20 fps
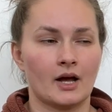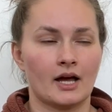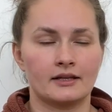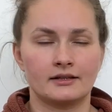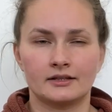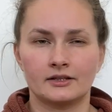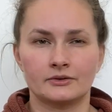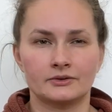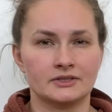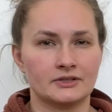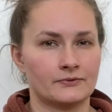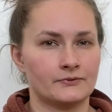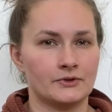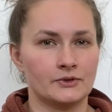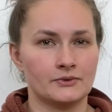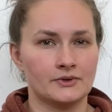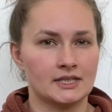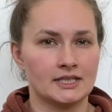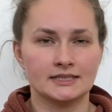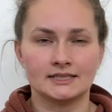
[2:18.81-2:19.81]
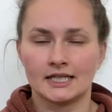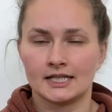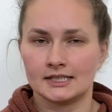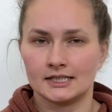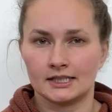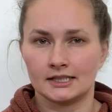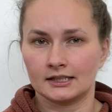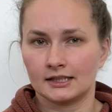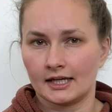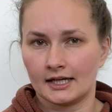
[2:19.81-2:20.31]
there was a few things I
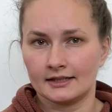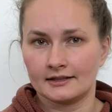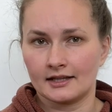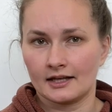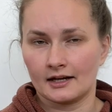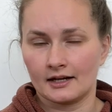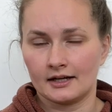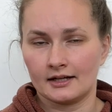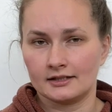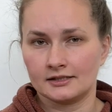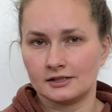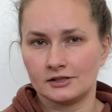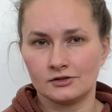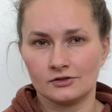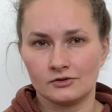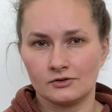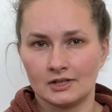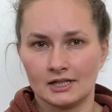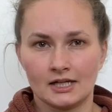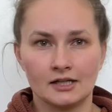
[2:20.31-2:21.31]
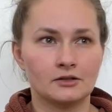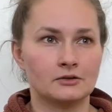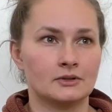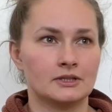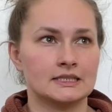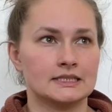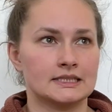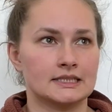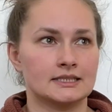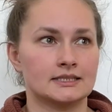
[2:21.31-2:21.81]
didn't like, that I didn't do the
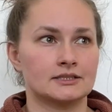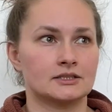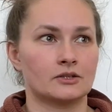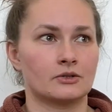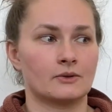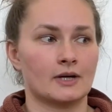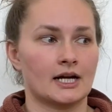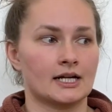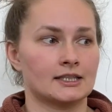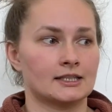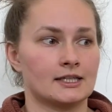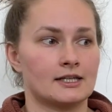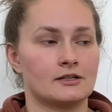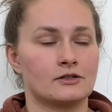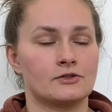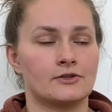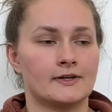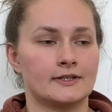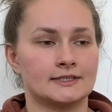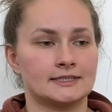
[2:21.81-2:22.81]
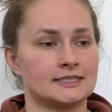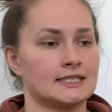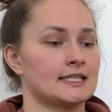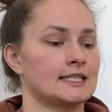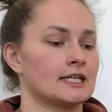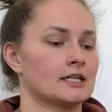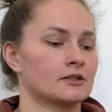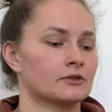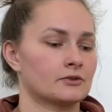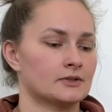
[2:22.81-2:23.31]
increases correctly and you could see the
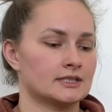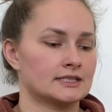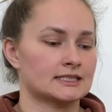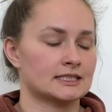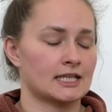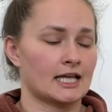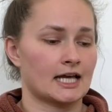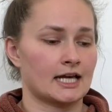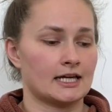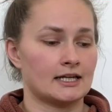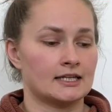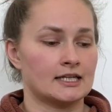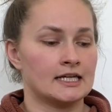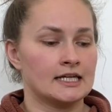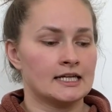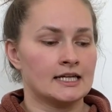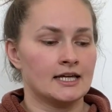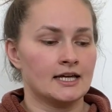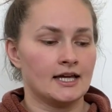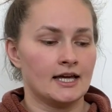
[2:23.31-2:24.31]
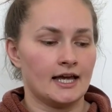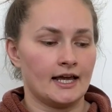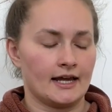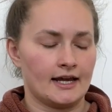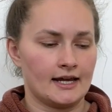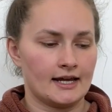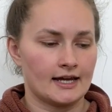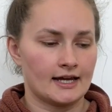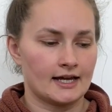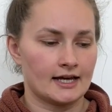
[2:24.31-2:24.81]
increase line,
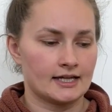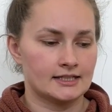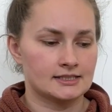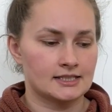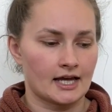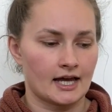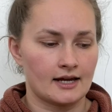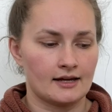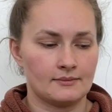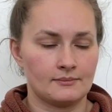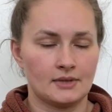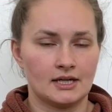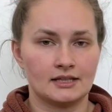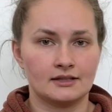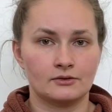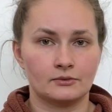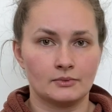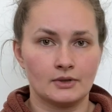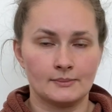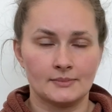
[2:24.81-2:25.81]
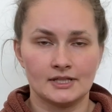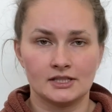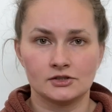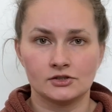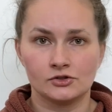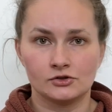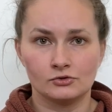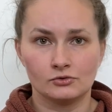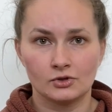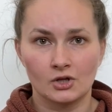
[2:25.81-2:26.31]
and I made the ribbing
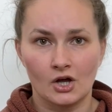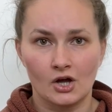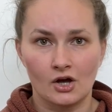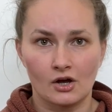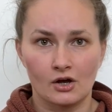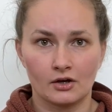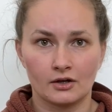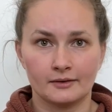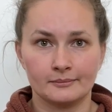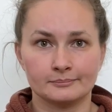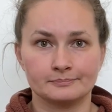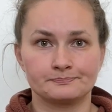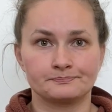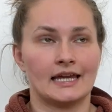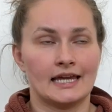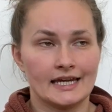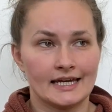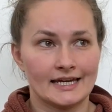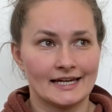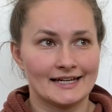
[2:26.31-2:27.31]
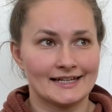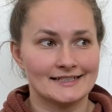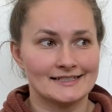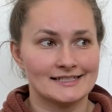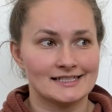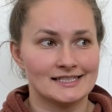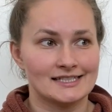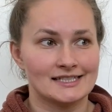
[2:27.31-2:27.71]
too long and